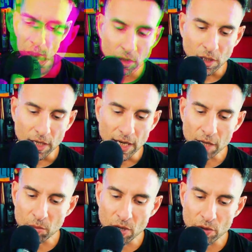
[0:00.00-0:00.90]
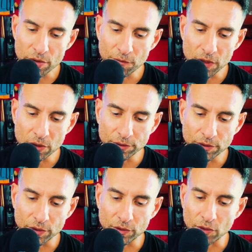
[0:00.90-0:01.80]
A nightmare that feels
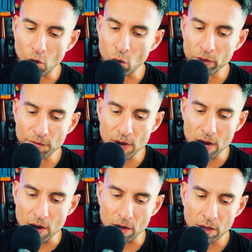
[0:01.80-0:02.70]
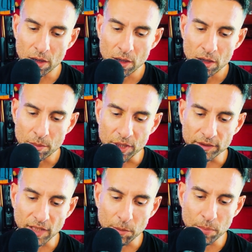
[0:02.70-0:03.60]
so unfair
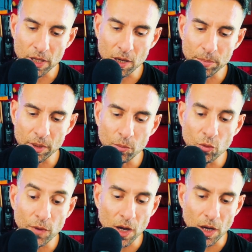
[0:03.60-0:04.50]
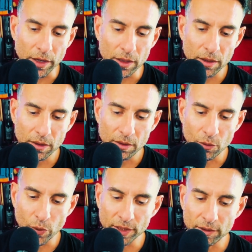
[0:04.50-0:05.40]
because they pick up and move on,
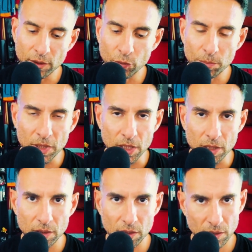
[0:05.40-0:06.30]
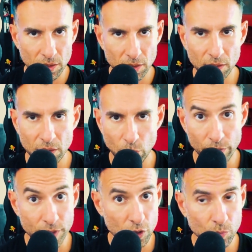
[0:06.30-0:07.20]
rinse and repeat
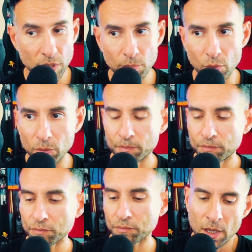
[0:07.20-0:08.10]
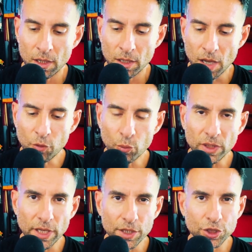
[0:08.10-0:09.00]
with new people. Every
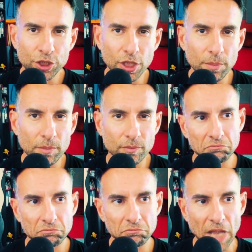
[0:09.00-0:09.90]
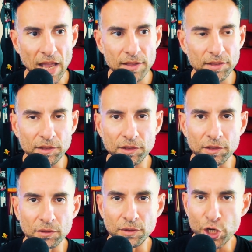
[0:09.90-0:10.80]
relationship has its
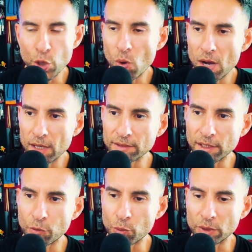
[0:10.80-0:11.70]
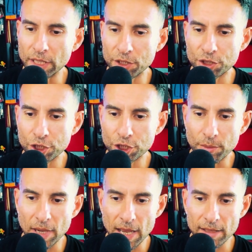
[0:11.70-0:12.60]
nuance, every relationship
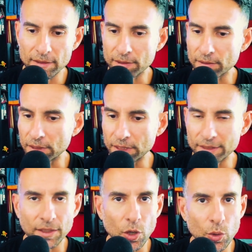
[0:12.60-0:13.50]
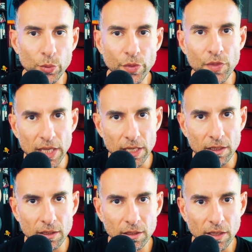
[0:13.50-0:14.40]
has its own
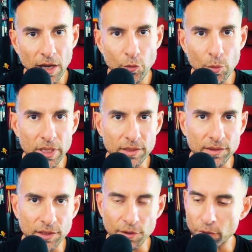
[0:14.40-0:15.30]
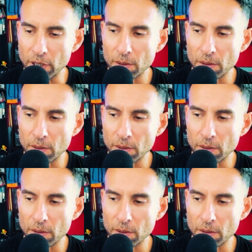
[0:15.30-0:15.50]
thing, everybody's different.